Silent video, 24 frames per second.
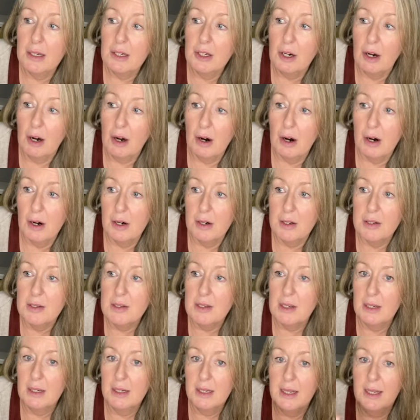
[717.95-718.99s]
cards
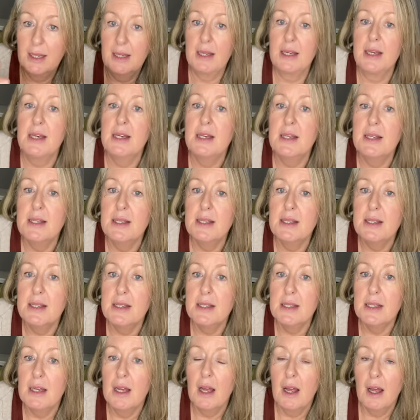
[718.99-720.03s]
and
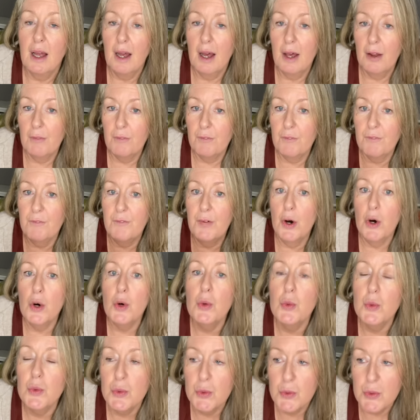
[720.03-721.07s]
keys and
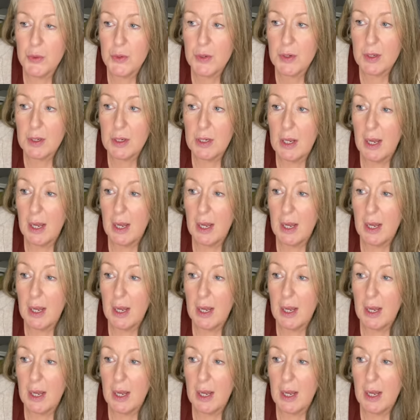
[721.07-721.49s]
phones.